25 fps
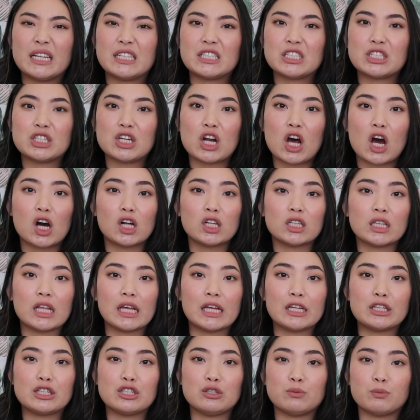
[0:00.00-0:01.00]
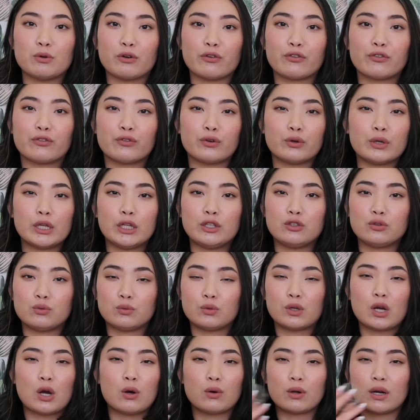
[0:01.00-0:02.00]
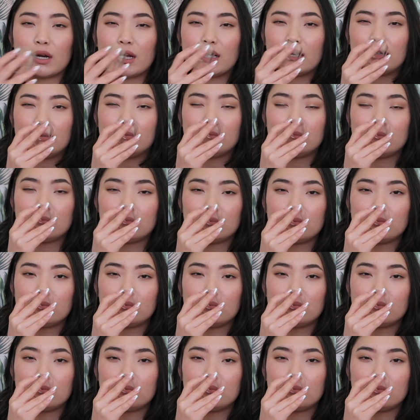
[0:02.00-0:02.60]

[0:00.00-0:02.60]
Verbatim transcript: It's not like super fruity coconut.